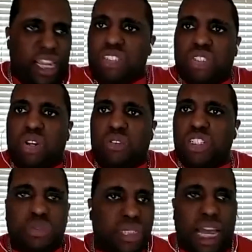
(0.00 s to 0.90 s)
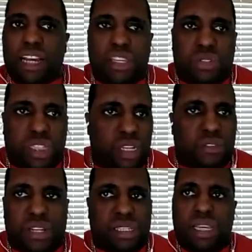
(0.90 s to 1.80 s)
their stories through
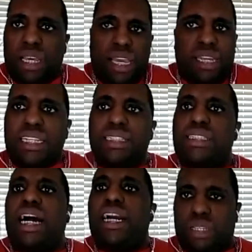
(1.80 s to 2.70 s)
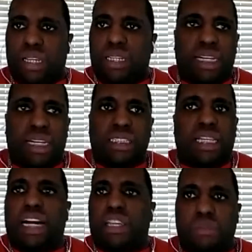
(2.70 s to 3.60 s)
docu-series and other doc and other
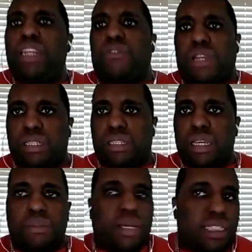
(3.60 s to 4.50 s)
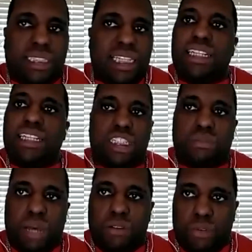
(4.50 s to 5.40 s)
documentaries. Because it's not
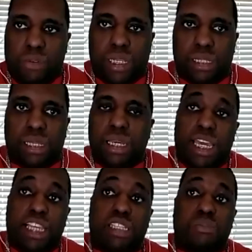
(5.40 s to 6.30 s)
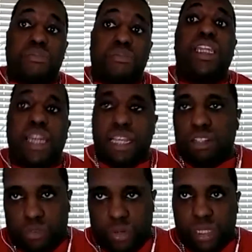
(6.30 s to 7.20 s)
just my voice, it's many
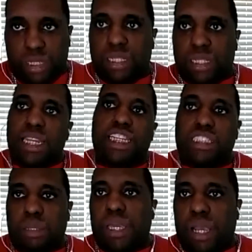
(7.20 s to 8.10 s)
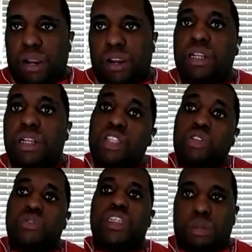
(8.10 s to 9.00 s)
other voices that needs to be heard
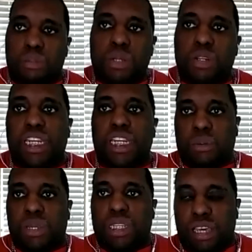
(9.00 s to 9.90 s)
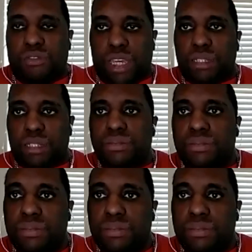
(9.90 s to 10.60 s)
through this community that we live in.